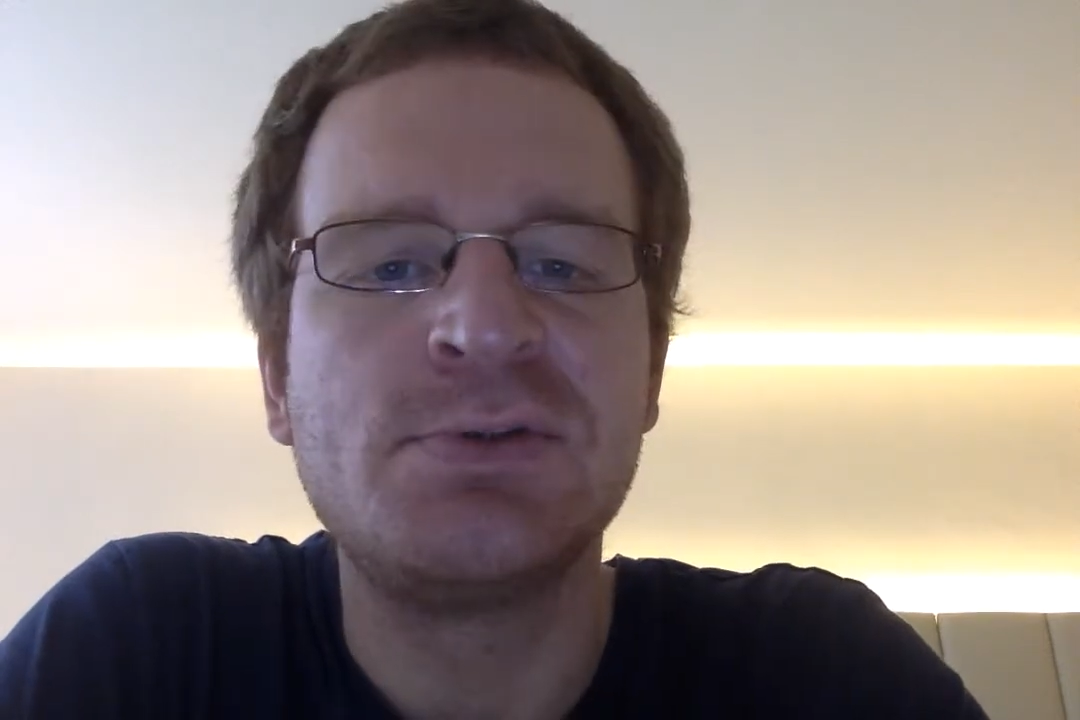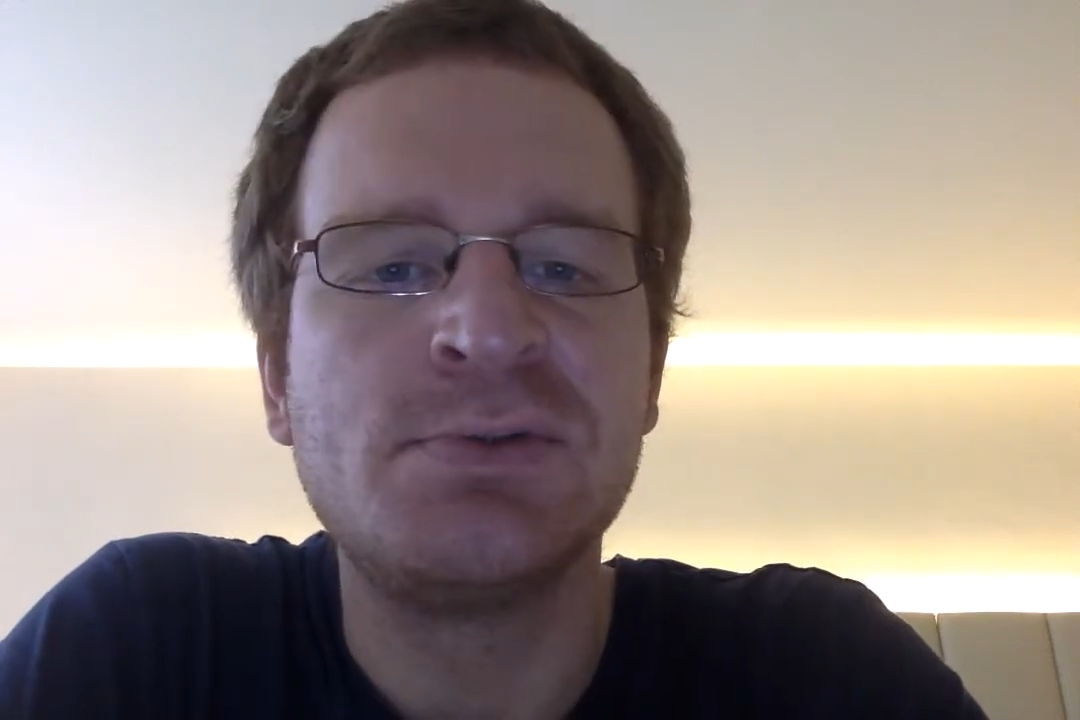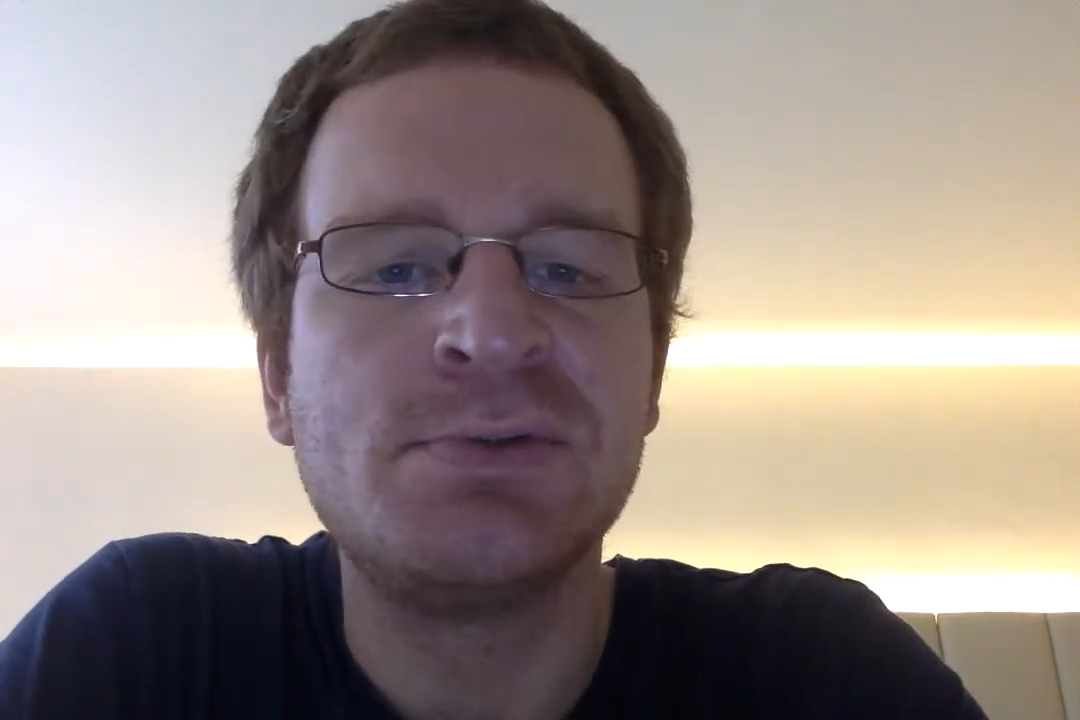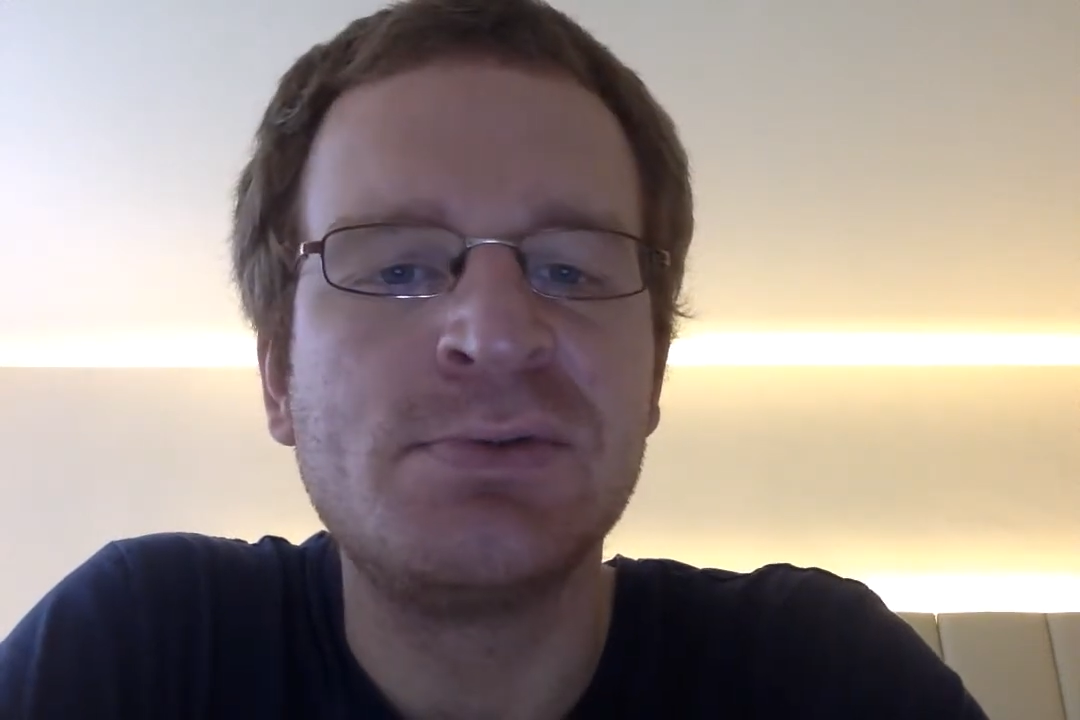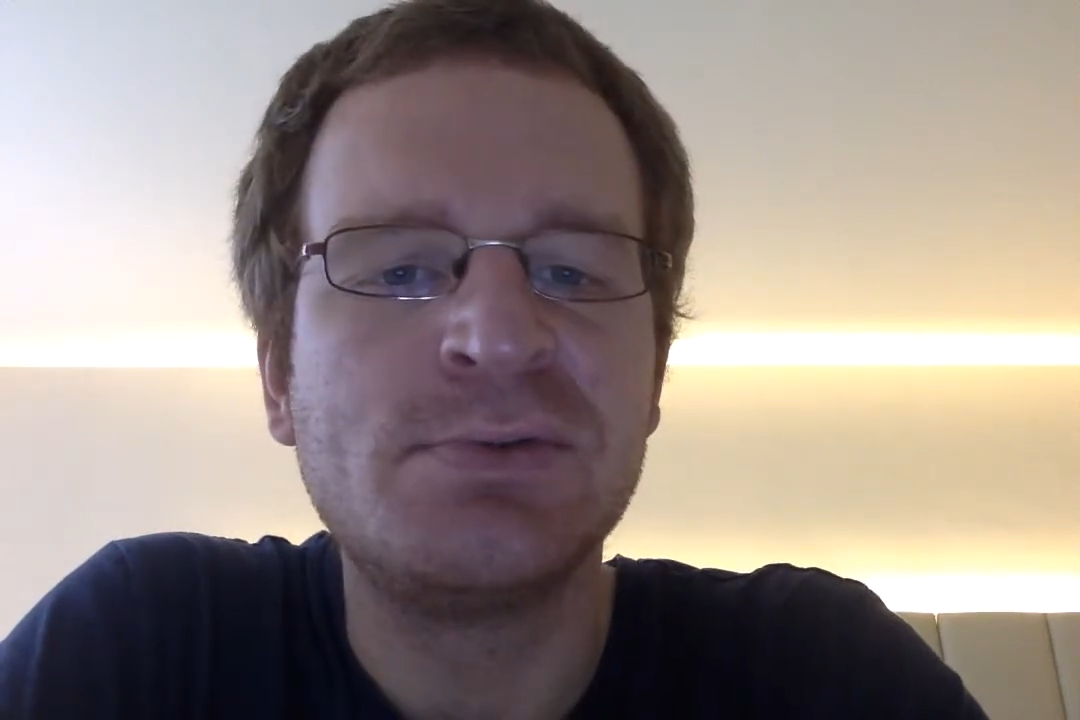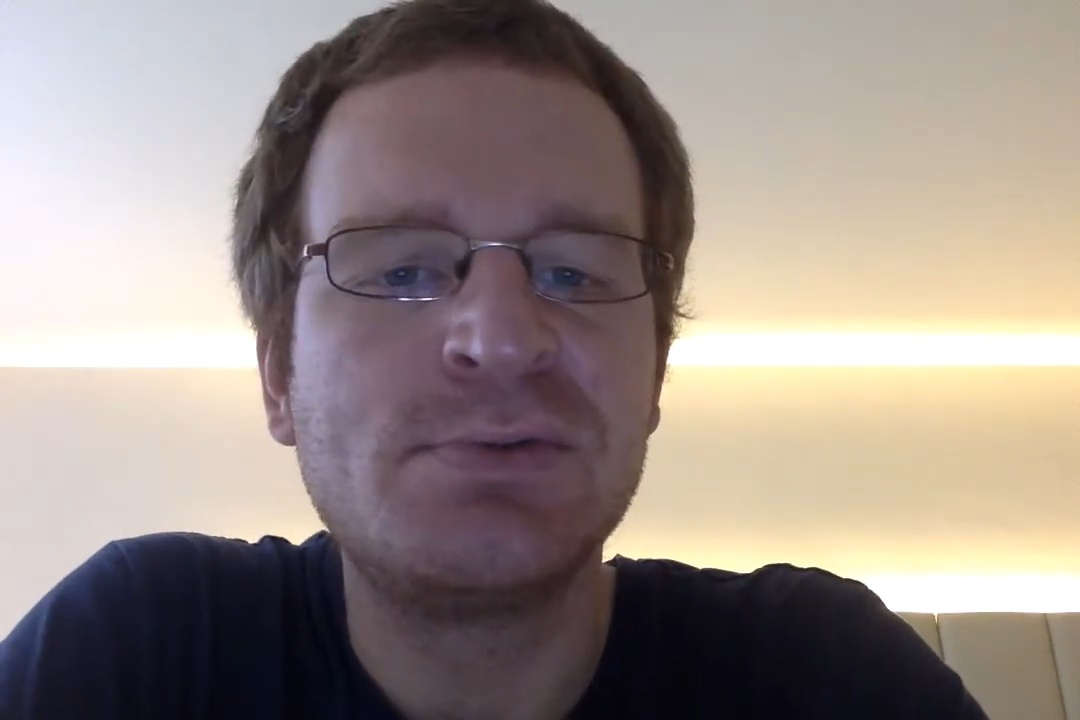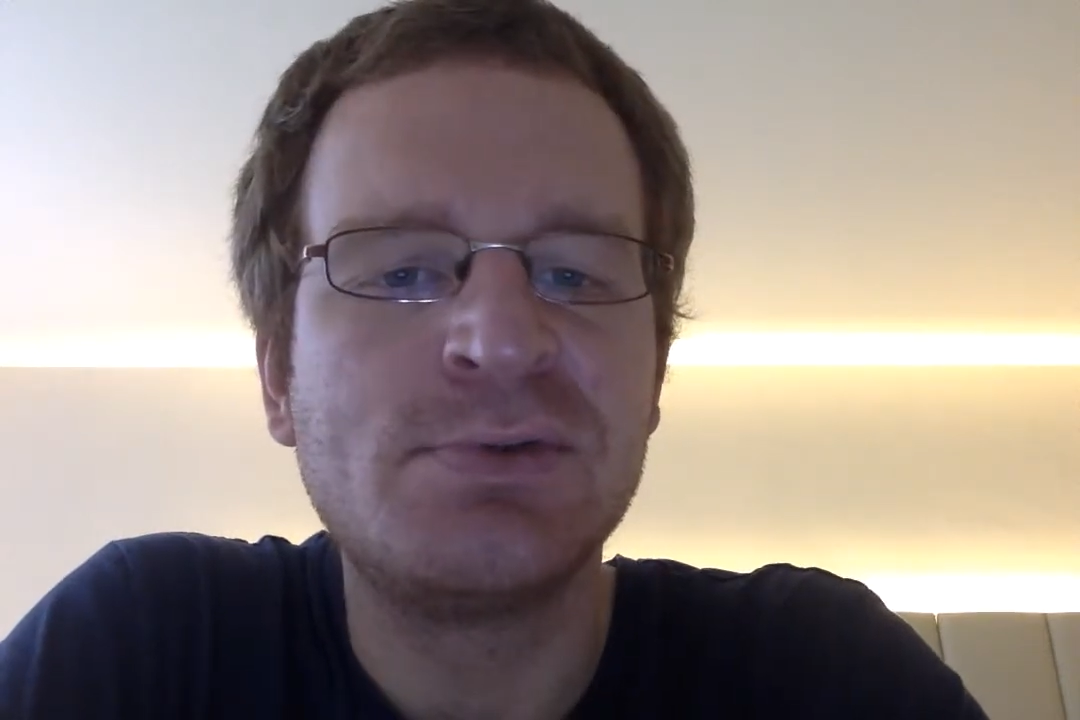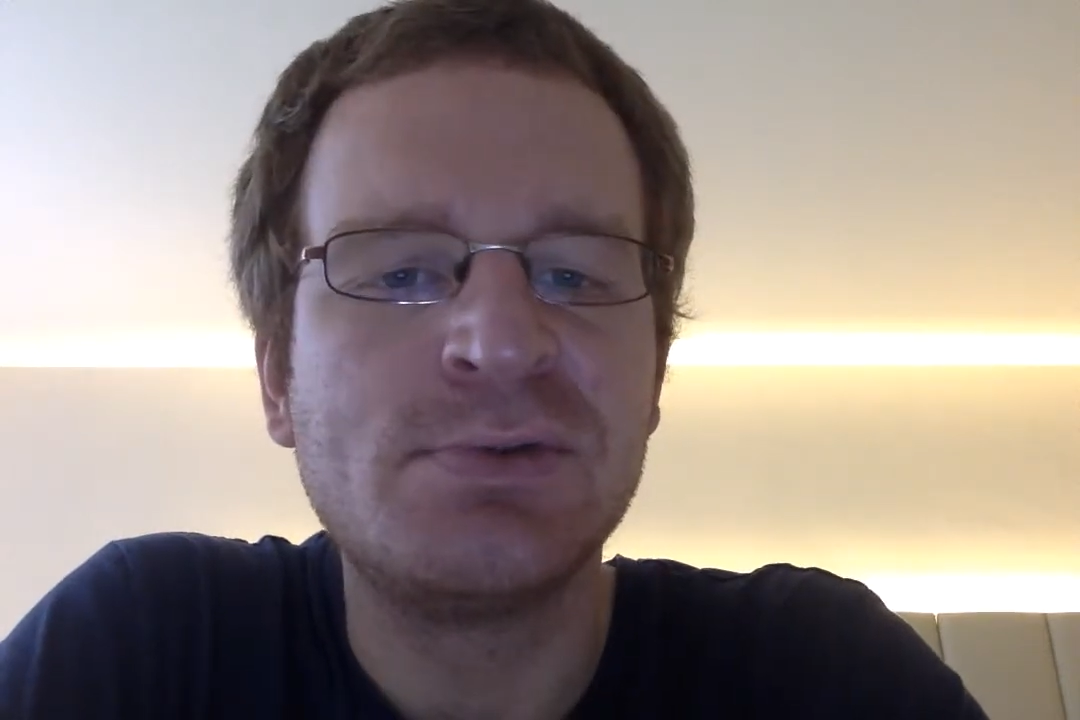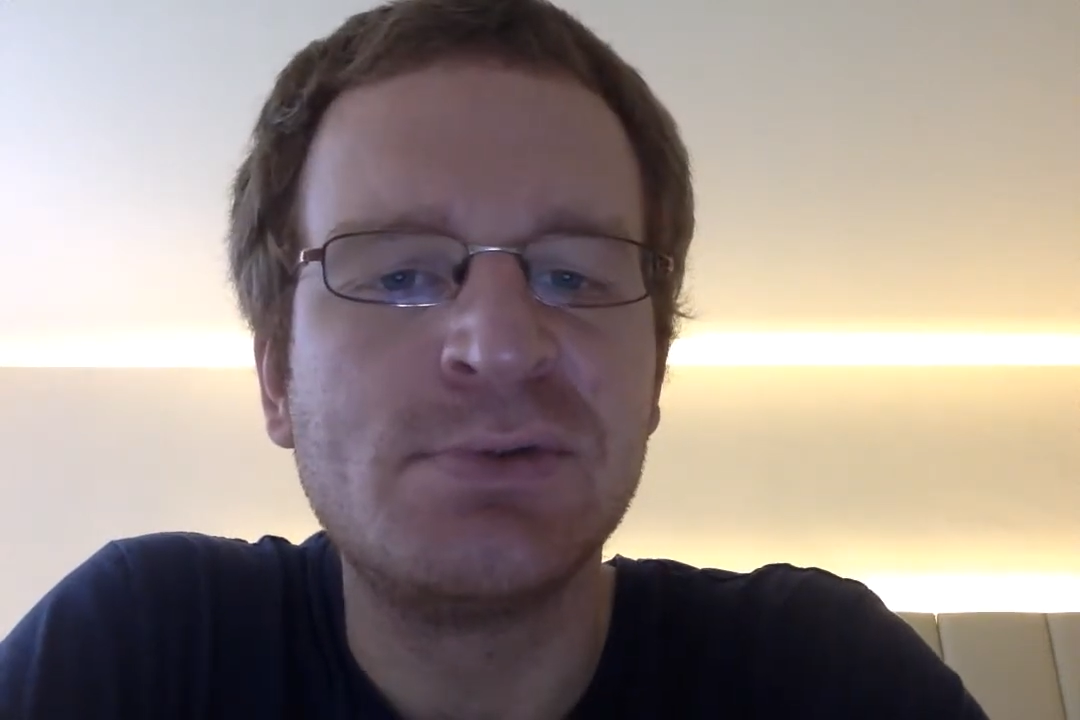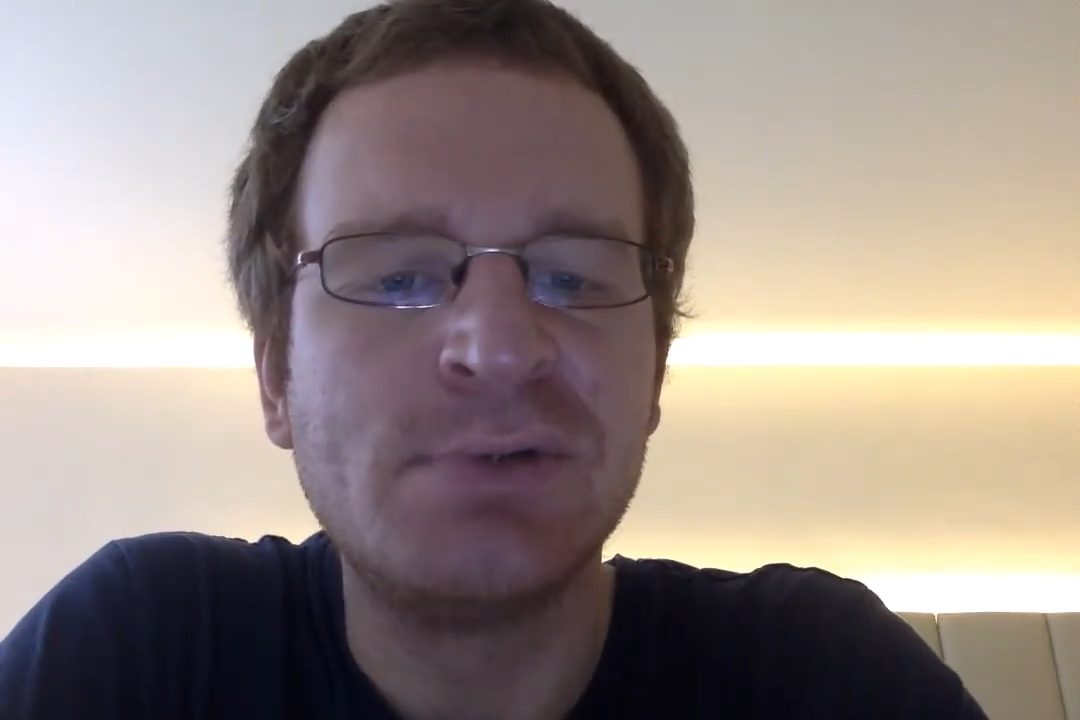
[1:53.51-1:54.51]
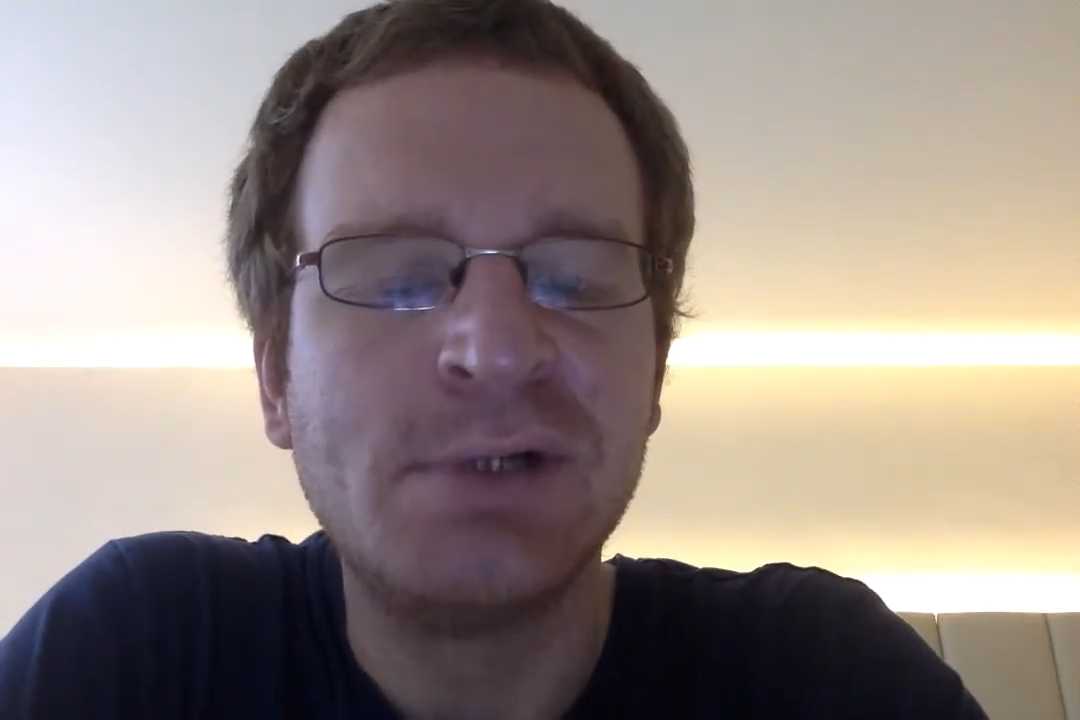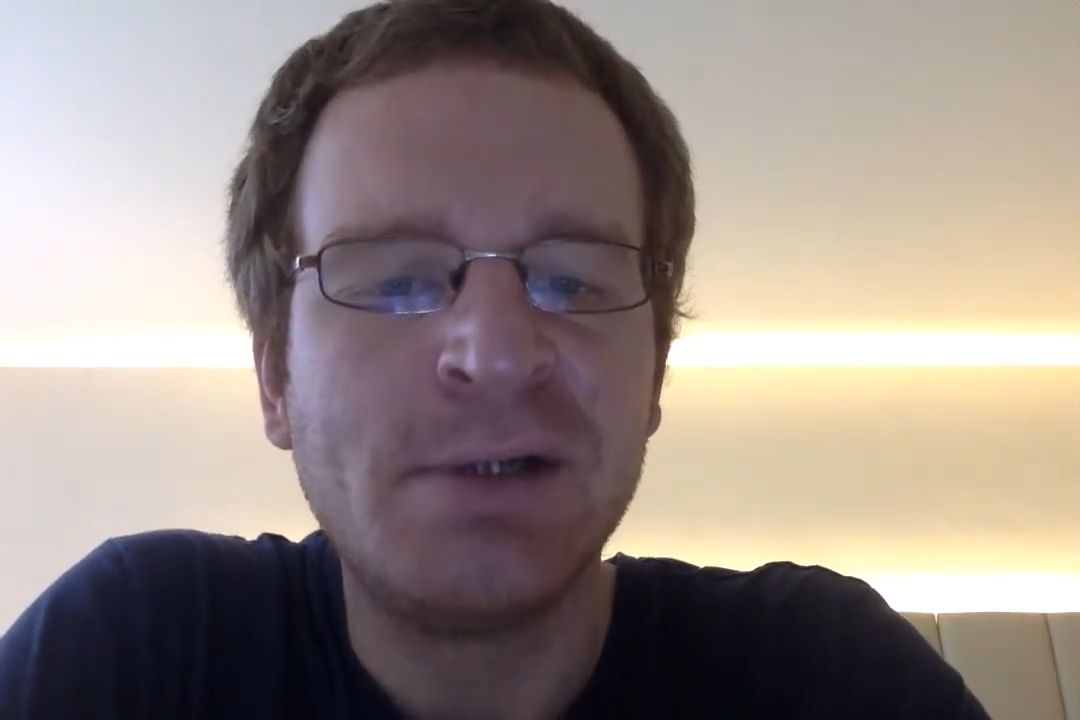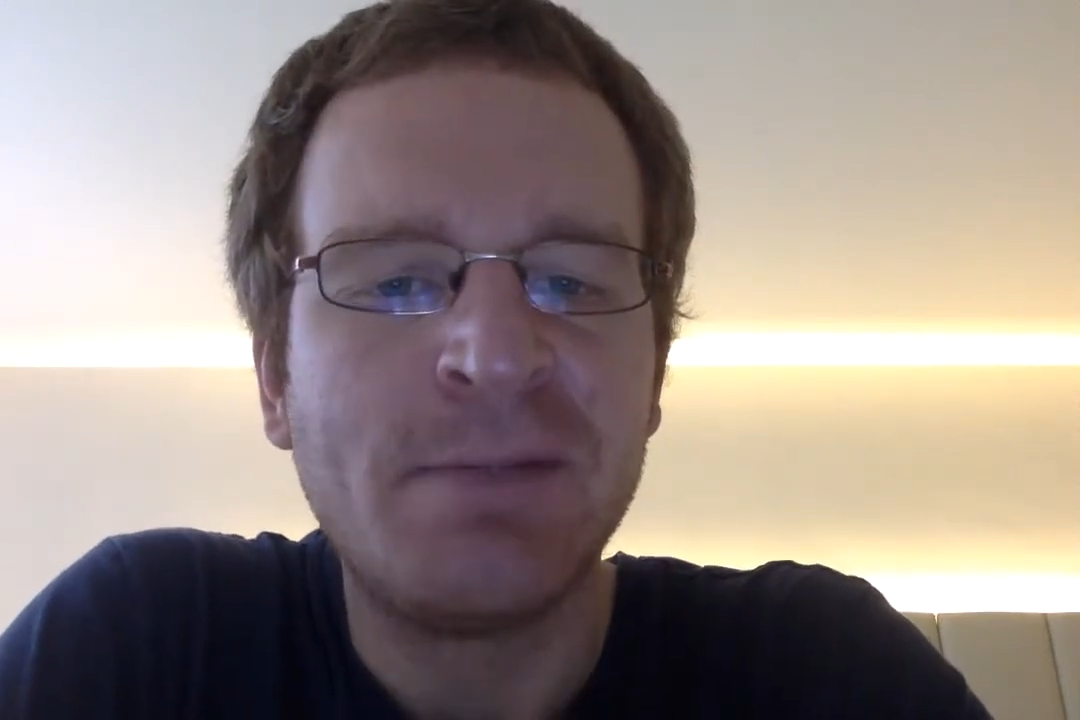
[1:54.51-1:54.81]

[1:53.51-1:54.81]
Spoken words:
to